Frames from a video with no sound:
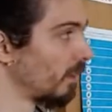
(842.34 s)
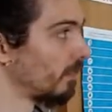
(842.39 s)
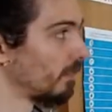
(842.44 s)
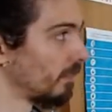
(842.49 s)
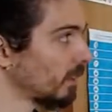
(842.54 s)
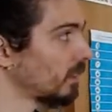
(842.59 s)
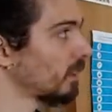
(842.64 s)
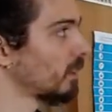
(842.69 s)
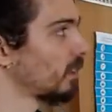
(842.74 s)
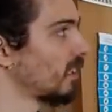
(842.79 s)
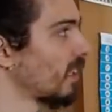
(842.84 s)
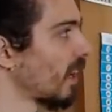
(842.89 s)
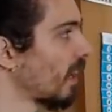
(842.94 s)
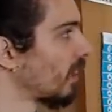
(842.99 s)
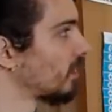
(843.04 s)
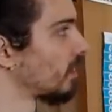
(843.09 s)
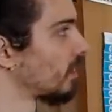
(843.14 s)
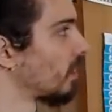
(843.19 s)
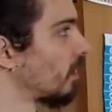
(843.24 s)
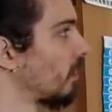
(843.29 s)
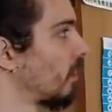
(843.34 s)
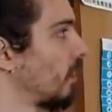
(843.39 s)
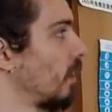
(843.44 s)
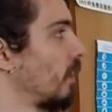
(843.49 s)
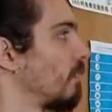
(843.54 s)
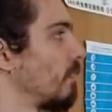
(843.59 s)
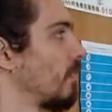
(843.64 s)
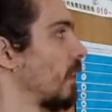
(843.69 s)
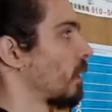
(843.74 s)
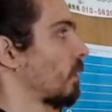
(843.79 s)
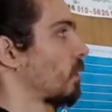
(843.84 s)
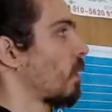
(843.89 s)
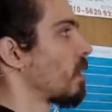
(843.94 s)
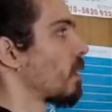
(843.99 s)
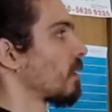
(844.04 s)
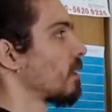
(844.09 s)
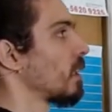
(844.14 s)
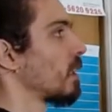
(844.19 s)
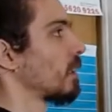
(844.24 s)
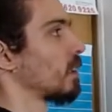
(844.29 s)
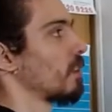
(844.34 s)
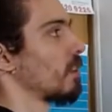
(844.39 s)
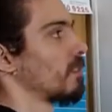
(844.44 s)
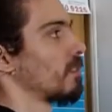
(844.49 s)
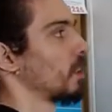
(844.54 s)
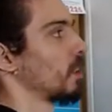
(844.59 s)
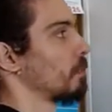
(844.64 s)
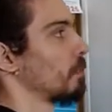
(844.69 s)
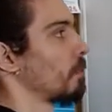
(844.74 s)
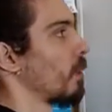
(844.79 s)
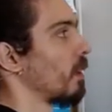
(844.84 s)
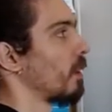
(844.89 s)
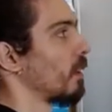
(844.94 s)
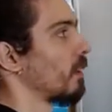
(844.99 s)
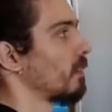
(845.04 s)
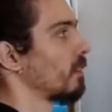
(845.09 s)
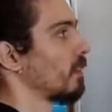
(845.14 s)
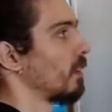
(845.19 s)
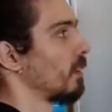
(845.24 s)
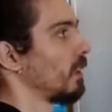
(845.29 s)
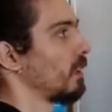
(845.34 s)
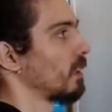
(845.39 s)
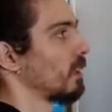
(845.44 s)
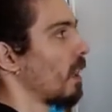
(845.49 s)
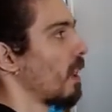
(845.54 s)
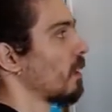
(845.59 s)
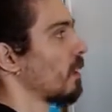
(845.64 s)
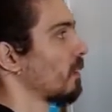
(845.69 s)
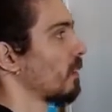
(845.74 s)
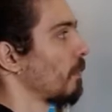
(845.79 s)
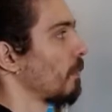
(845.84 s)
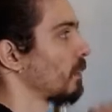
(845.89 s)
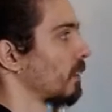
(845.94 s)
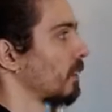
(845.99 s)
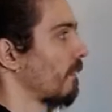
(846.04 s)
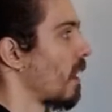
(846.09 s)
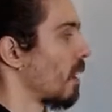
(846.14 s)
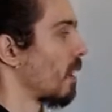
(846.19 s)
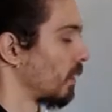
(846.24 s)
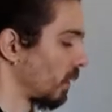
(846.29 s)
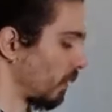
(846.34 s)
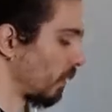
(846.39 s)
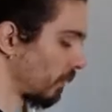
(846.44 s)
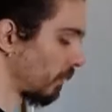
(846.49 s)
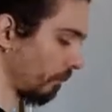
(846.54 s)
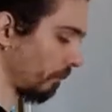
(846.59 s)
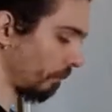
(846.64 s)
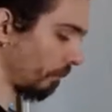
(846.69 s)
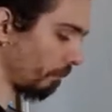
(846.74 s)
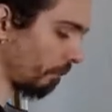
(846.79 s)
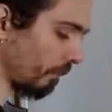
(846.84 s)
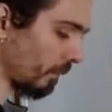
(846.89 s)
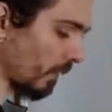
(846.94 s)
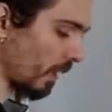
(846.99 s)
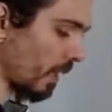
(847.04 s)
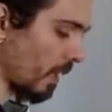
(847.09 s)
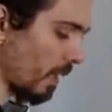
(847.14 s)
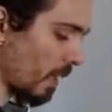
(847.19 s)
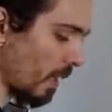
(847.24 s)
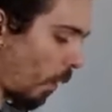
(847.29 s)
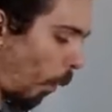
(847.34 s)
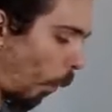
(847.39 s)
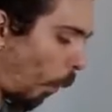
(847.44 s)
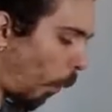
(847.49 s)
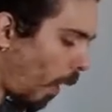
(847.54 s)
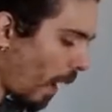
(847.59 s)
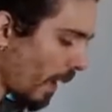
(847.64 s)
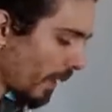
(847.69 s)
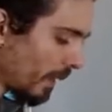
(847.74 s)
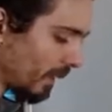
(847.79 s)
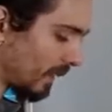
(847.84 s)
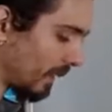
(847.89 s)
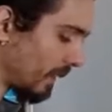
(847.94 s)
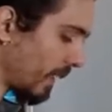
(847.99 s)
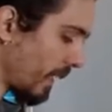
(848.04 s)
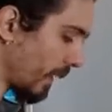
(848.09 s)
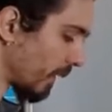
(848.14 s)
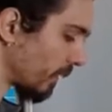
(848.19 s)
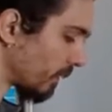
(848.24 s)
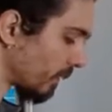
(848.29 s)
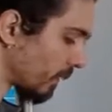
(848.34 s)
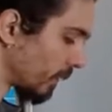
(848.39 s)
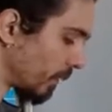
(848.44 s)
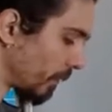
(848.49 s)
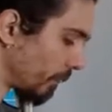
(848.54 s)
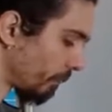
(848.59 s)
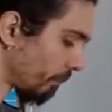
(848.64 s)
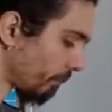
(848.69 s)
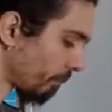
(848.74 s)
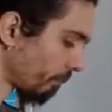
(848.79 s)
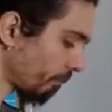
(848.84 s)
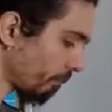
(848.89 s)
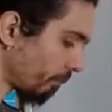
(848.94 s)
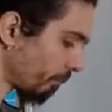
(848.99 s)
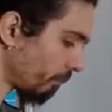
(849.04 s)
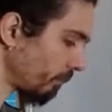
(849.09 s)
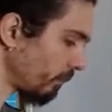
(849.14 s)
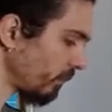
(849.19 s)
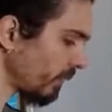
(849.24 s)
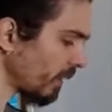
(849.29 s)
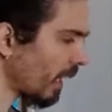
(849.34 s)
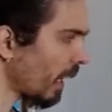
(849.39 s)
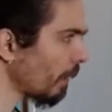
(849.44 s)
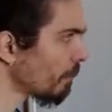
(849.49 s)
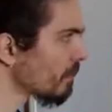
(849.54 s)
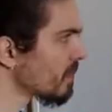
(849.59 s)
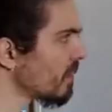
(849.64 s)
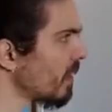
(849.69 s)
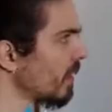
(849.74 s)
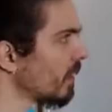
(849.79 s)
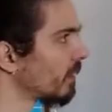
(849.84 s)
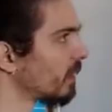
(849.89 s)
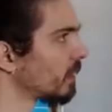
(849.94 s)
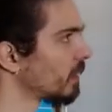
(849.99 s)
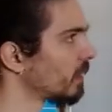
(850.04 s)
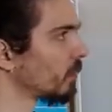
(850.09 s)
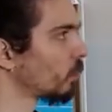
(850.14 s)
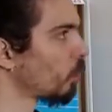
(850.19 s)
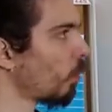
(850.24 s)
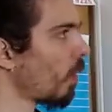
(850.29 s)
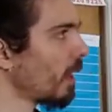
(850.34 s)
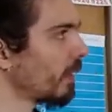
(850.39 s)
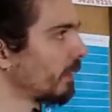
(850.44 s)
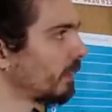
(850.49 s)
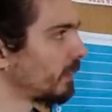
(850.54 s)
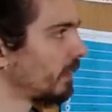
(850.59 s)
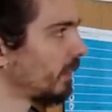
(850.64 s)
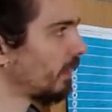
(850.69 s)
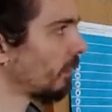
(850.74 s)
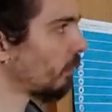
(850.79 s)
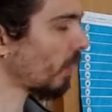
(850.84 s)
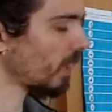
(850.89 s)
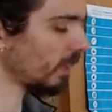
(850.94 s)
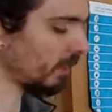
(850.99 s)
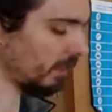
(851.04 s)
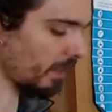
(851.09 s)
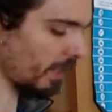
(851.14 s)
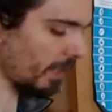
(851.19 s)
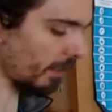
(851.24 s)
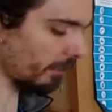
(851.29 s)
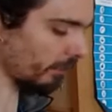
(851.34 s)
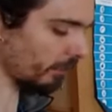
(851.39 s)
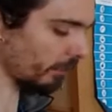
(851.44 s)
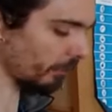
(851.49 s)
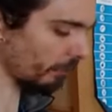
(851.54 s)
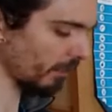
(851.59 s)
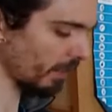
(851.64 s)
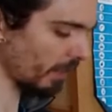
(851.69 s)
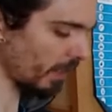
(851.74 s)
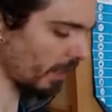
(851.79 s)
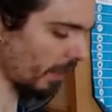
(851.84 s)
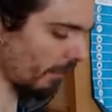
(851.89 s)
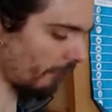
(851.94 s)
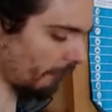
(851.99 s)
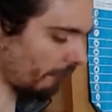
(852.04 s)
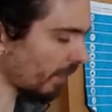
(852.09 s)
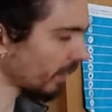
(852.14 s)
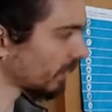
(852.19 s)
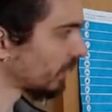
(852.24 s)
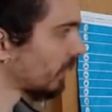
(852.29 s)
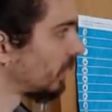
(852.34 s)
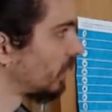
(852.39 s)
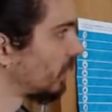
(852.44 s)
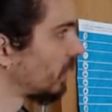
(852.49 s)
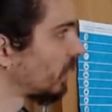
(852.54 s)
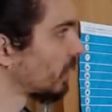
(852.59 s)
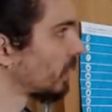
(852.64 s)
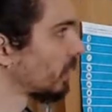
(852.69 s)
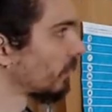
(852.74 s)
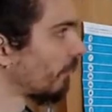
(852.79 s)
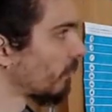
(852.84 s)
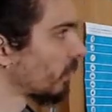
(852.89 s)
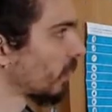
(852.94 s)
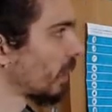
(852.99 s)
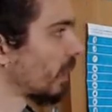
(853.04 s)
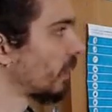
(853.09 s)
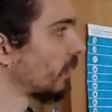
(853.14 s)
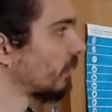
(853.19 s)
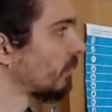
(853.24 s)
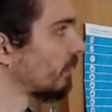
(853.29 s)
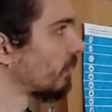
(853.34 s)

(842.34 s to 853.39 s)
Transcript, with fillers: This is the answer. The coordinates of this point is r times larger. Why is that? I'm saying this, but why is it, why is that? Let's just look at it.